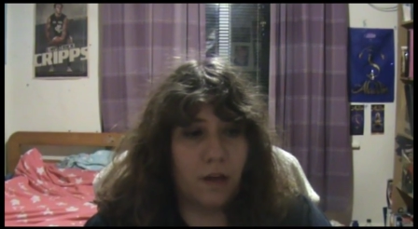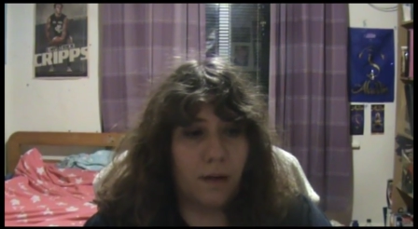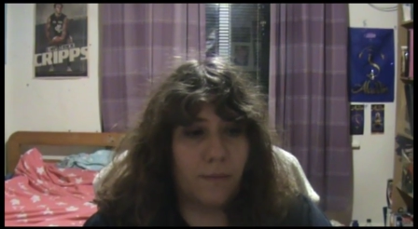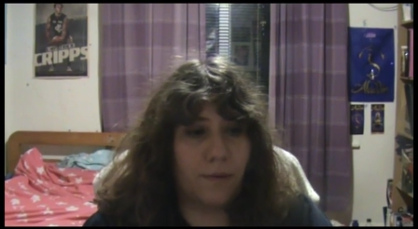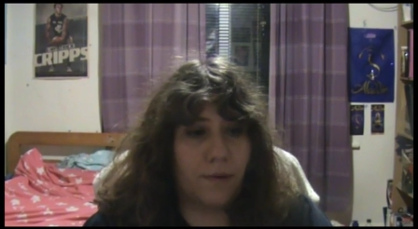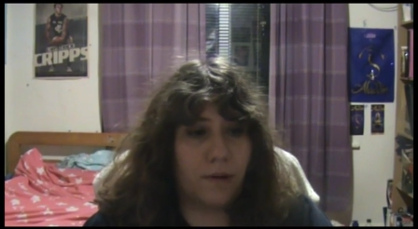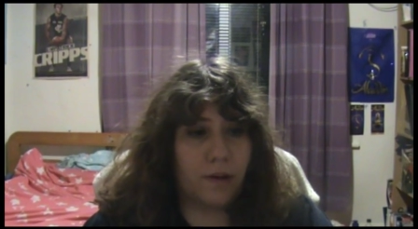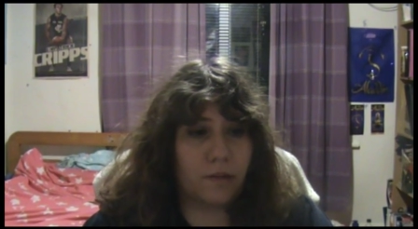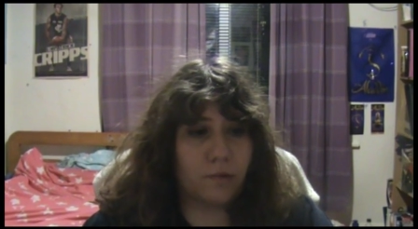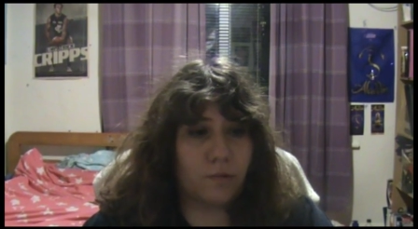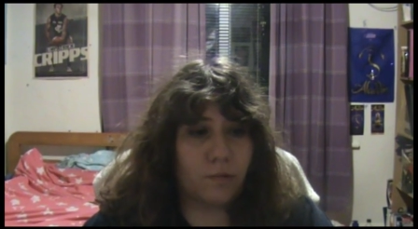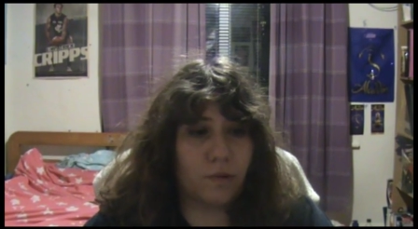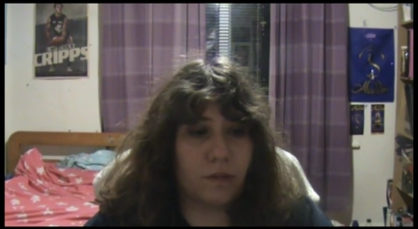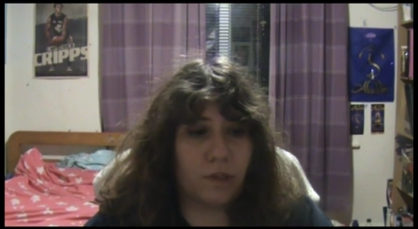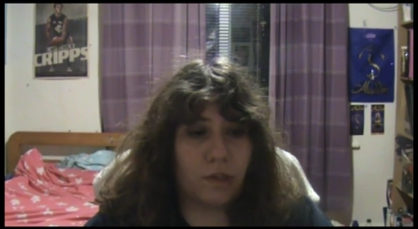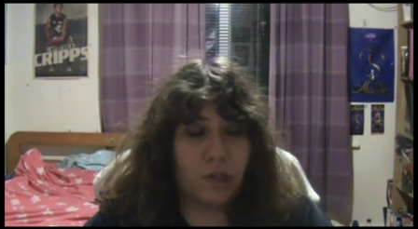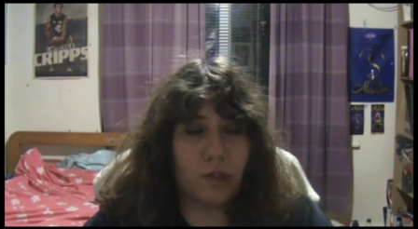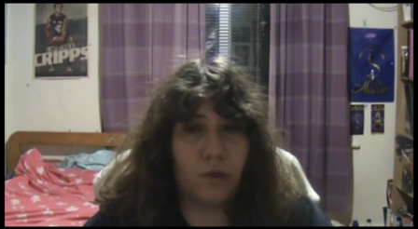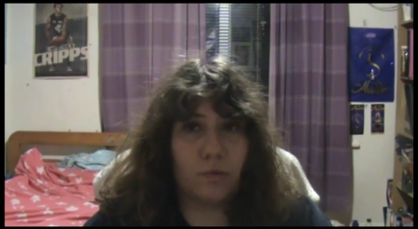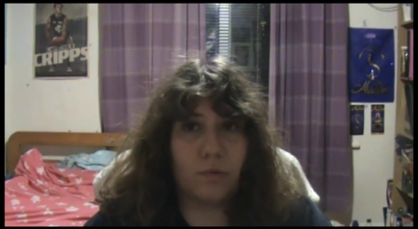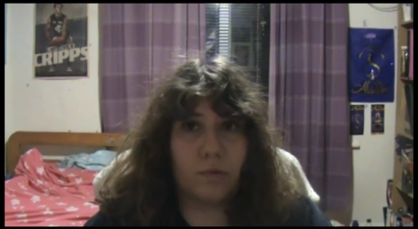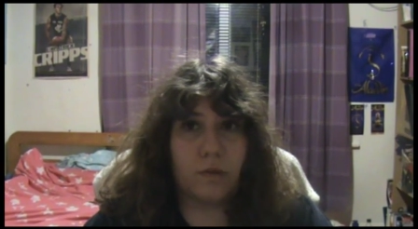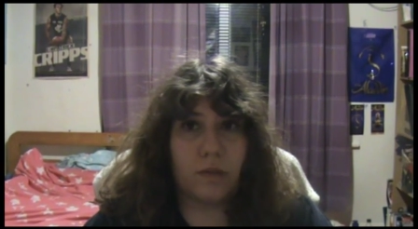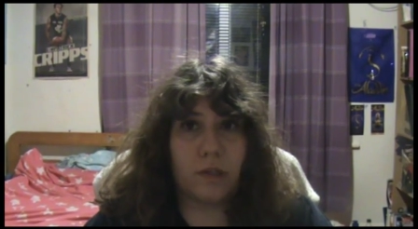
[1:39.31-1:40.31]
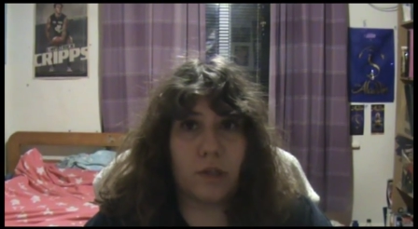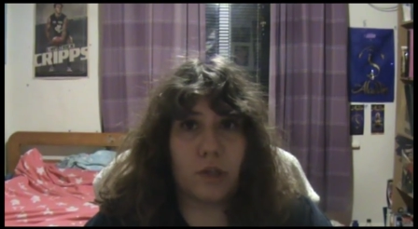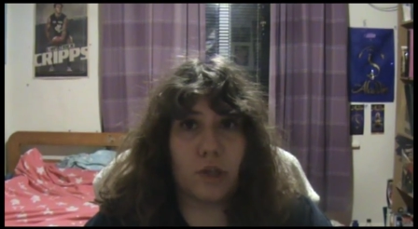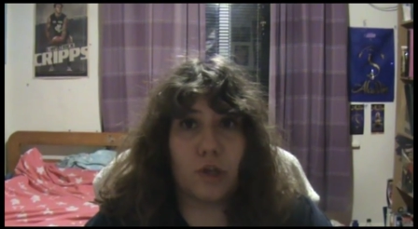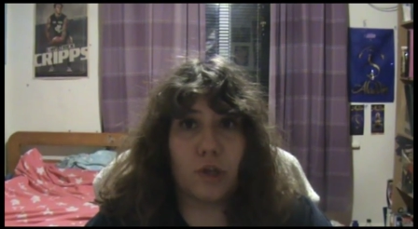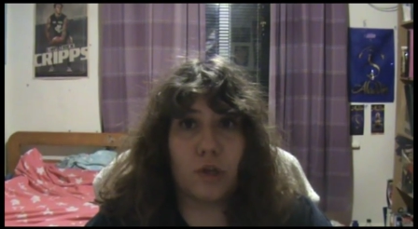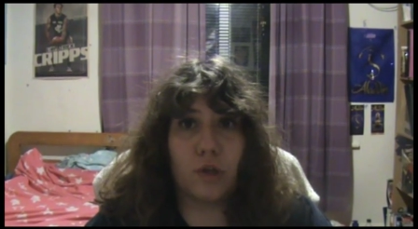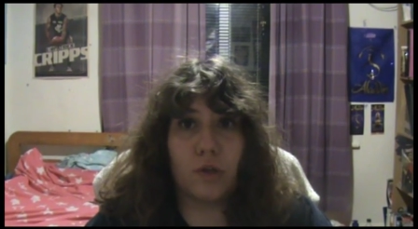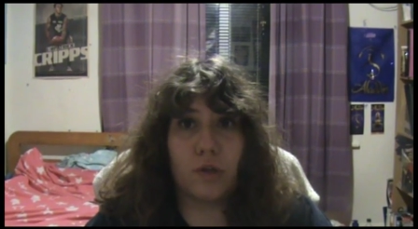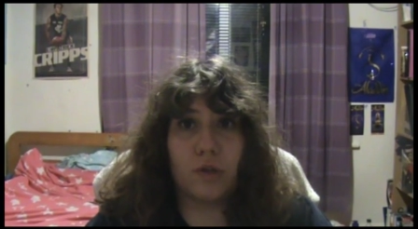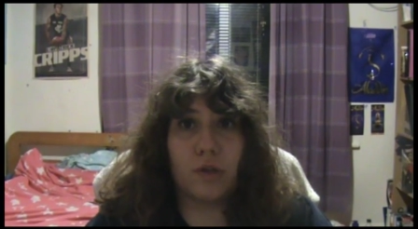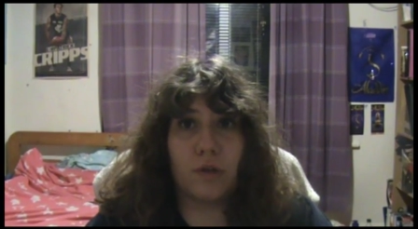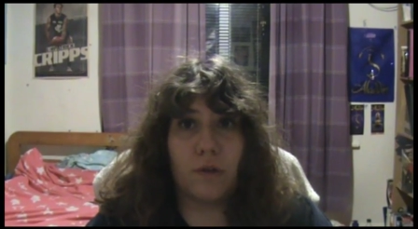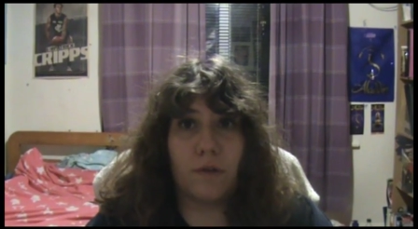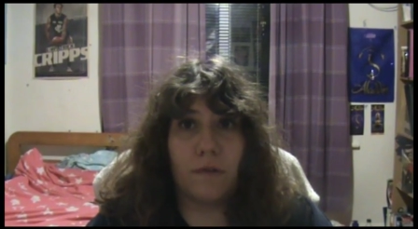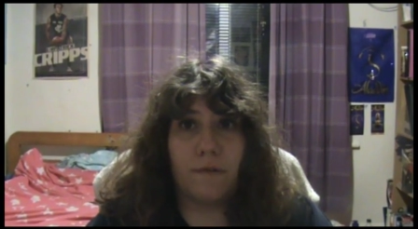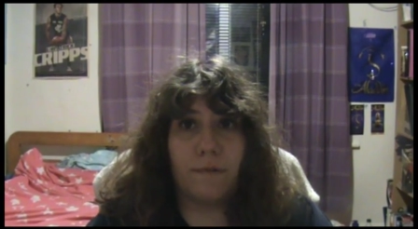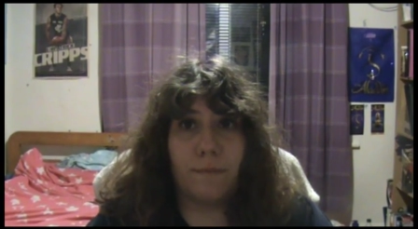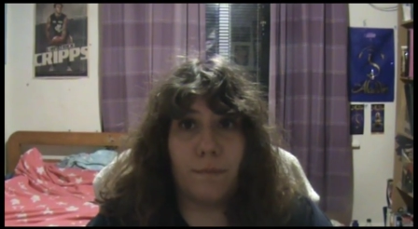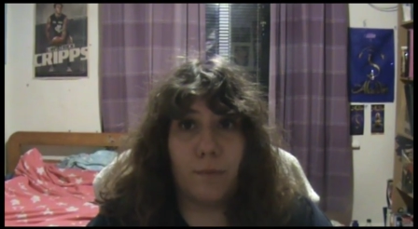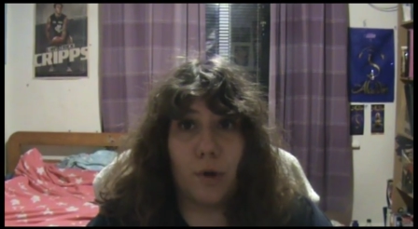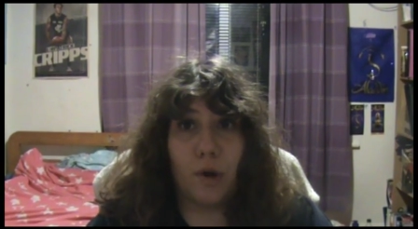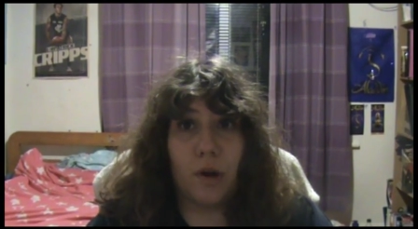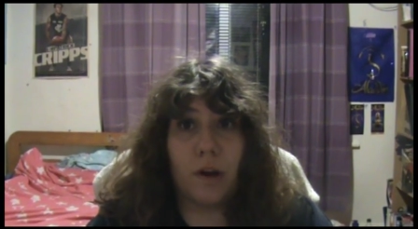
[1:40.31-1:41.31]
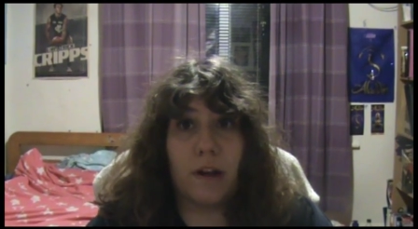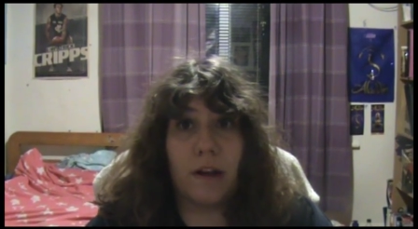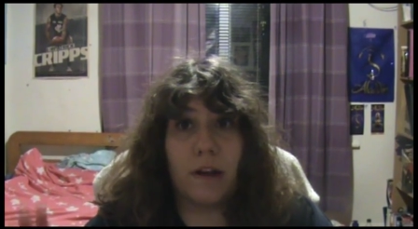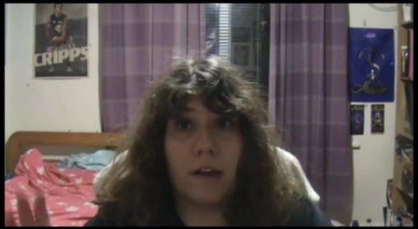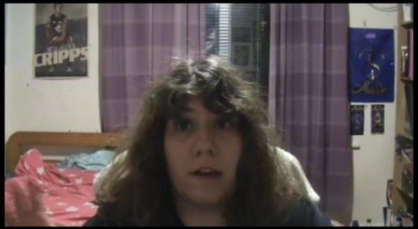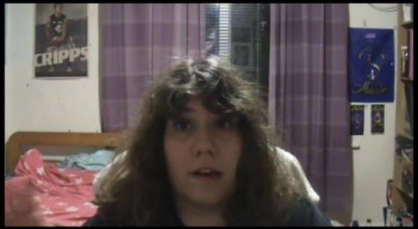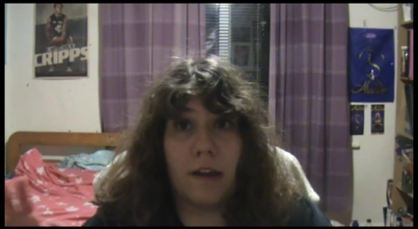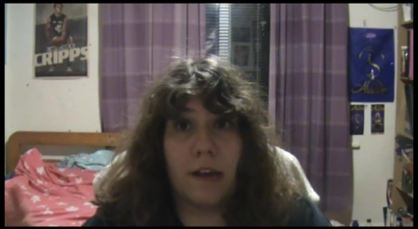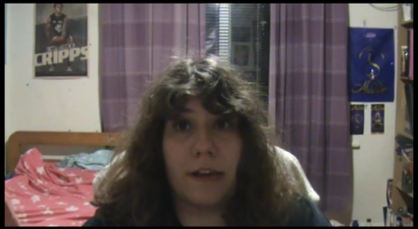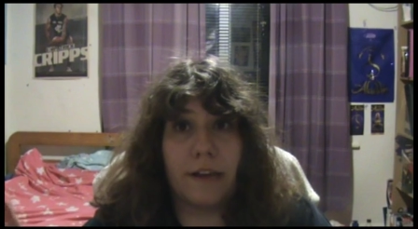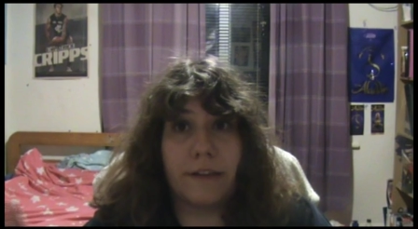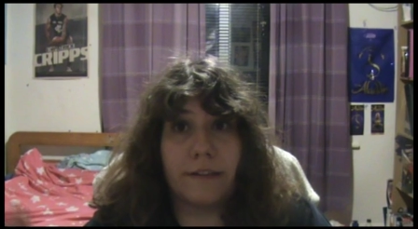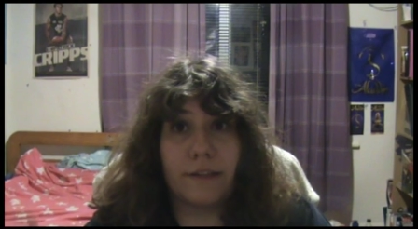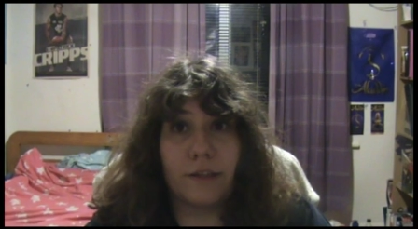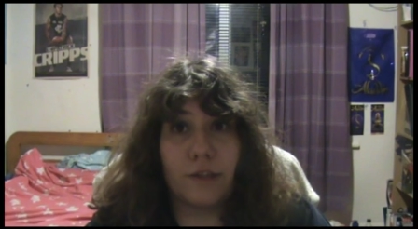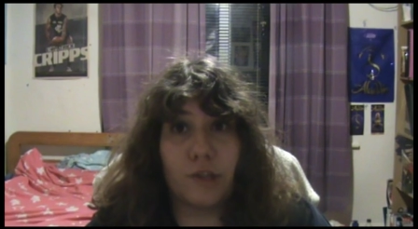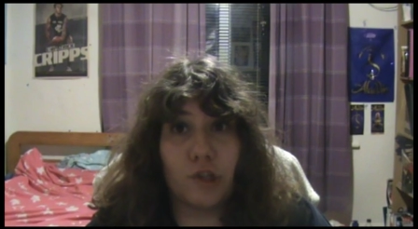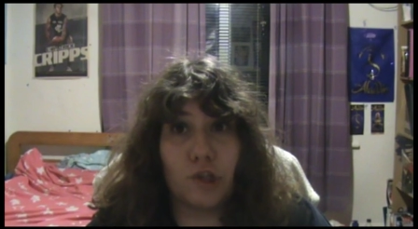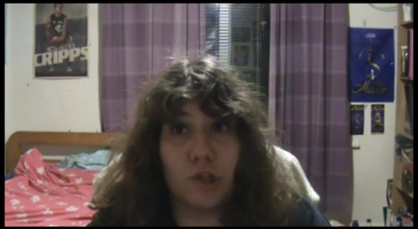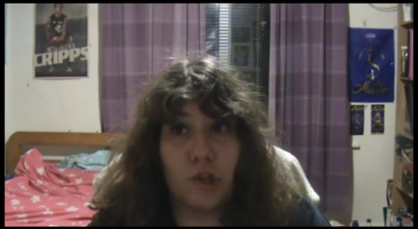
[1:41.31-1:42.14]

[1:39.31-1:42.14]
past when she was accused of murder as a